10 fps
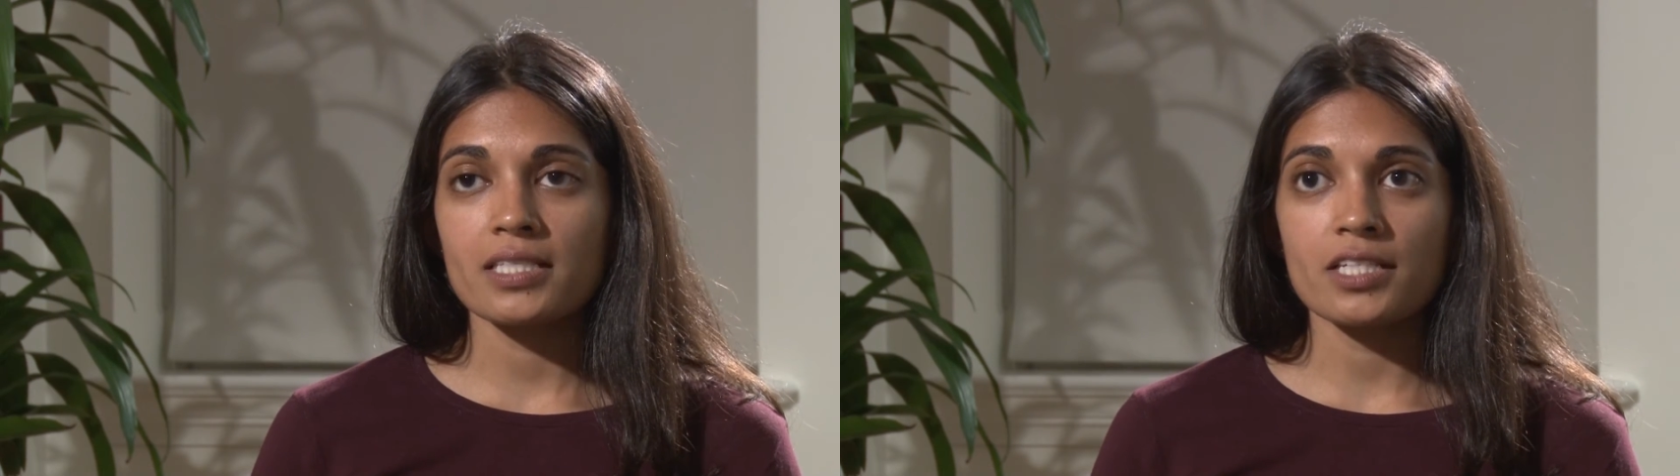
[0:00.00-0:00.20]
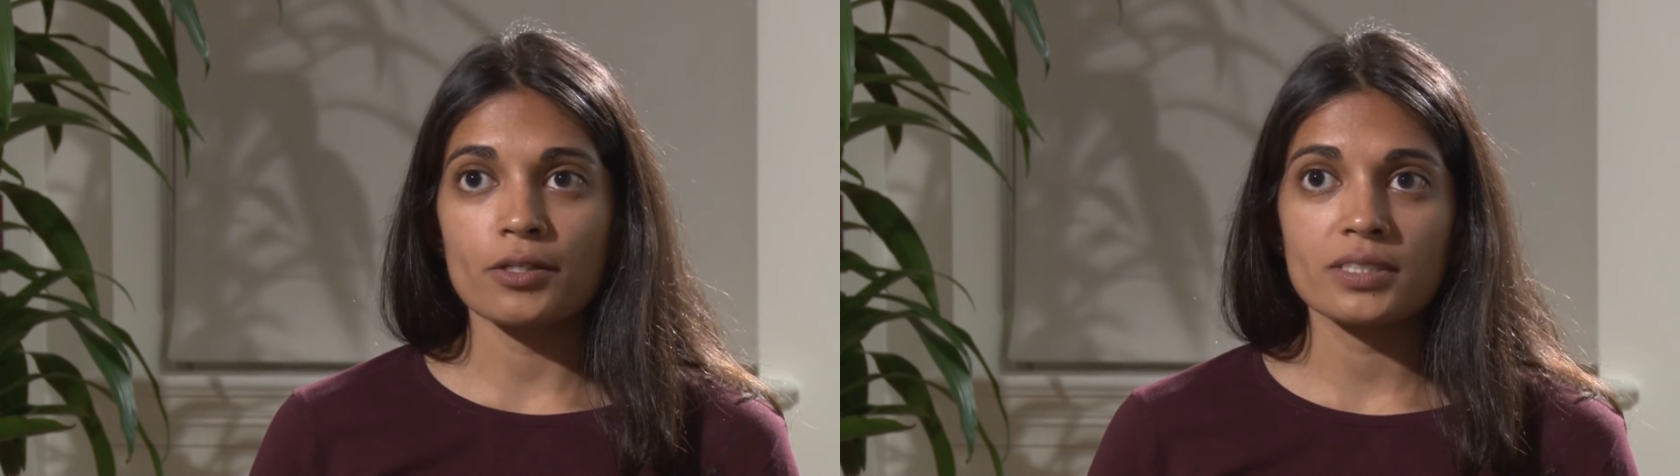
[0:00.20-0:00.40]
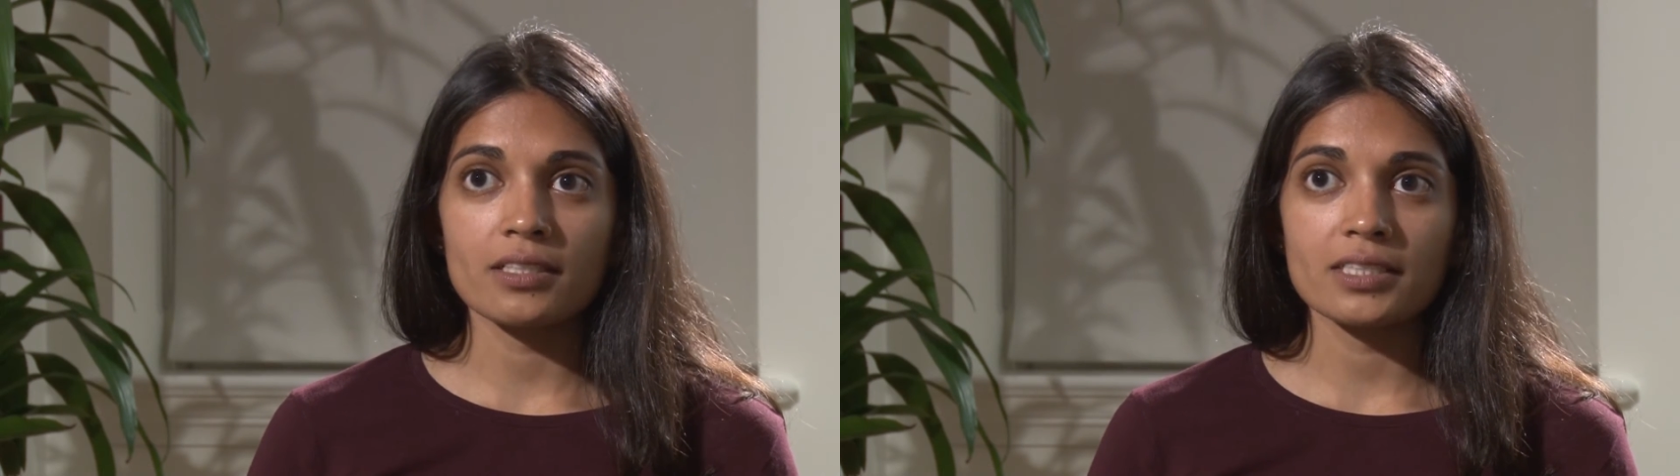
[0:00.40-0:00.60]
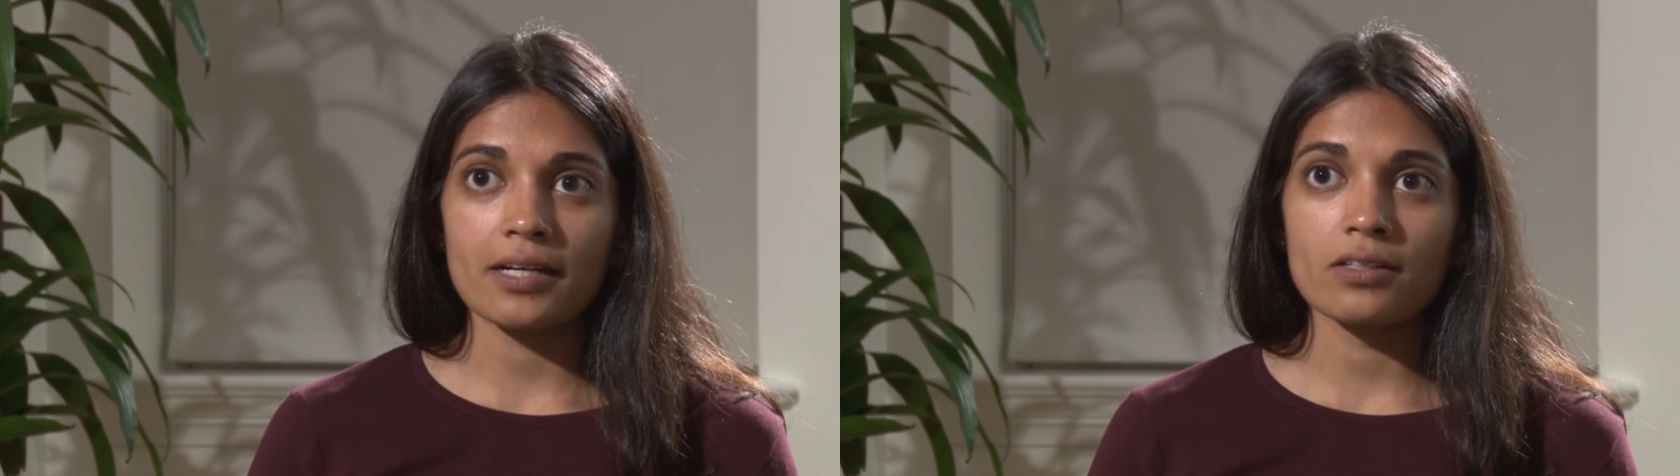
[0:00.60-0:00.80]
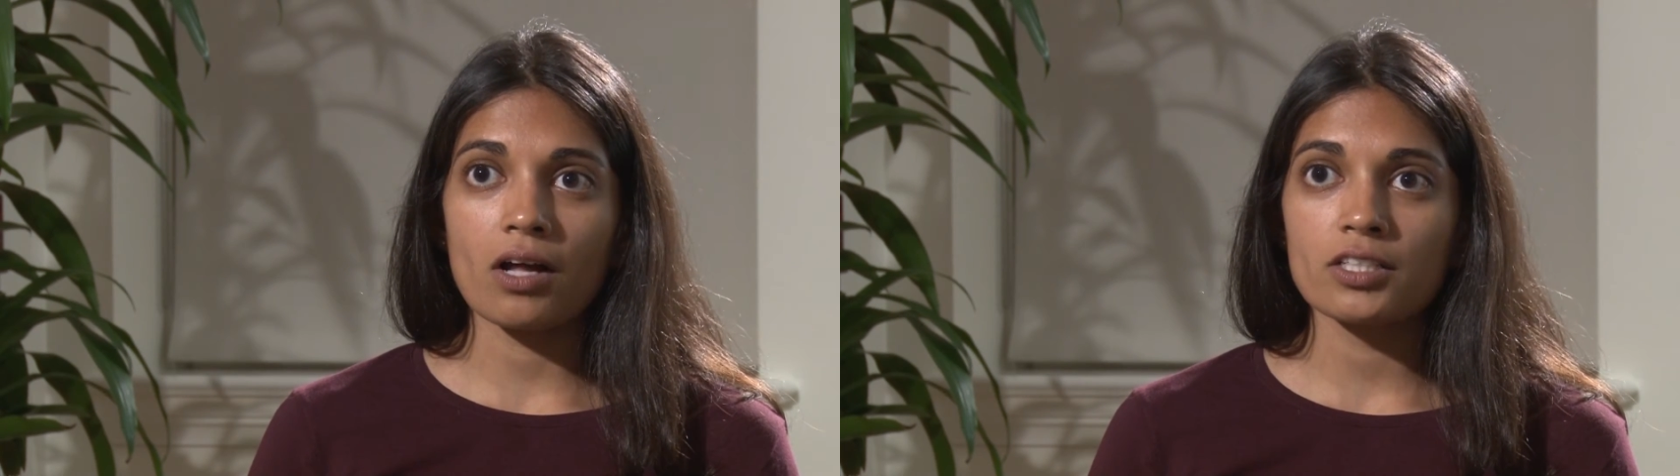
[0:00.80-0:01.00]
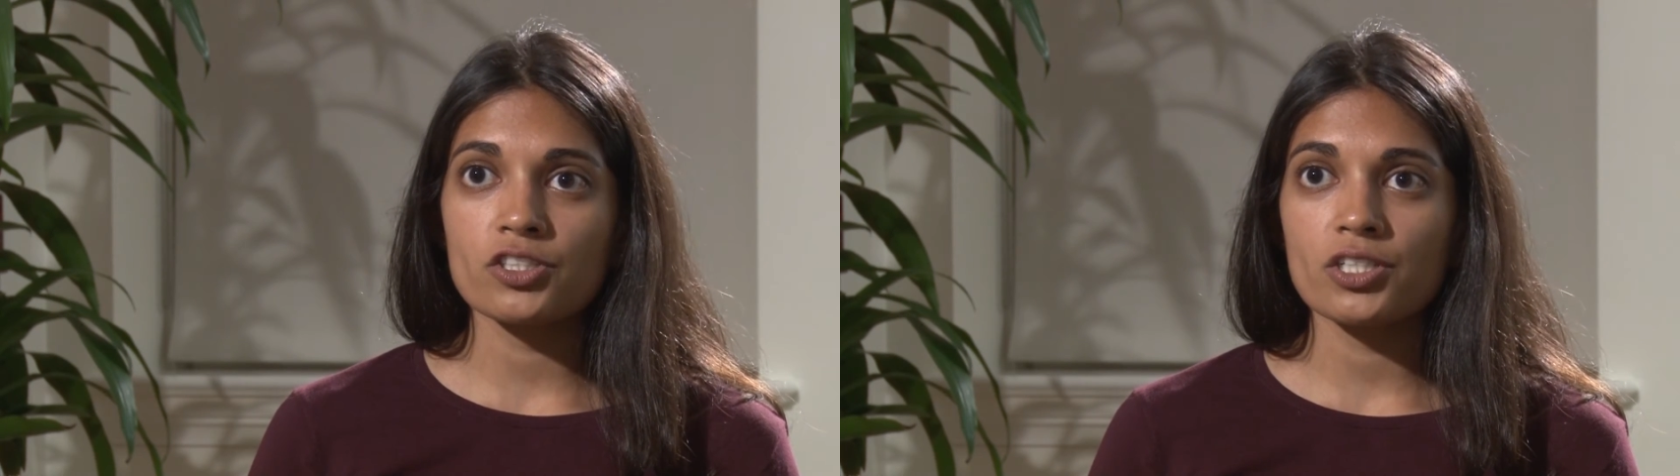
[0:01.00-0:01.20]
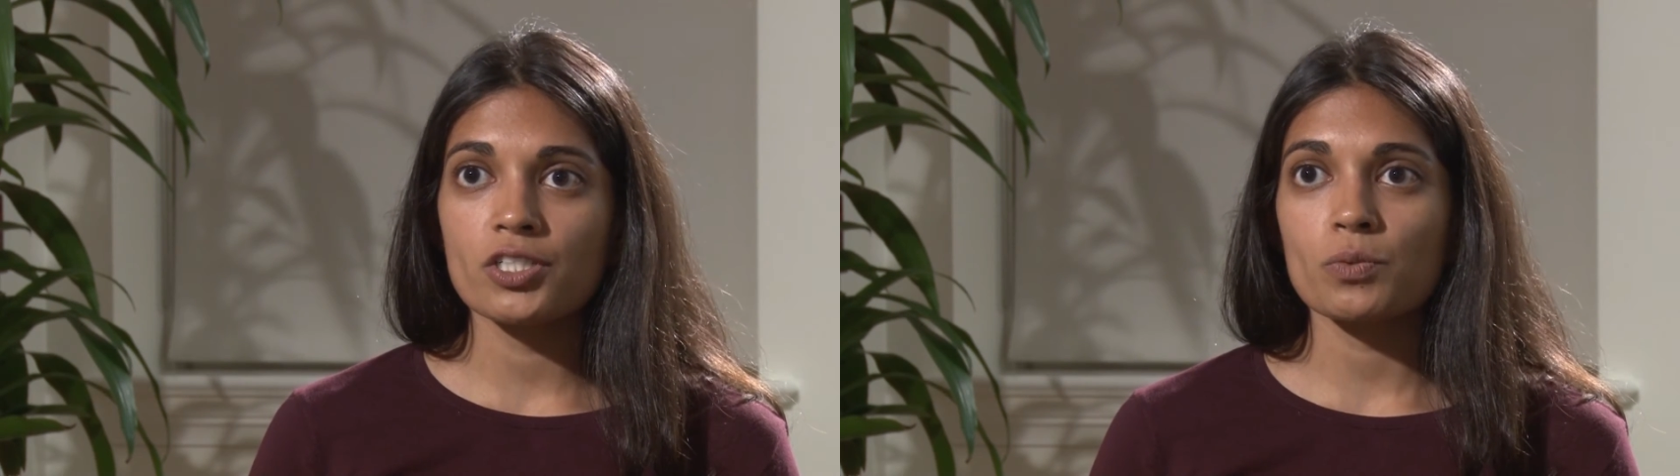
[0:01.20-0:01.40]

zero-till technologies,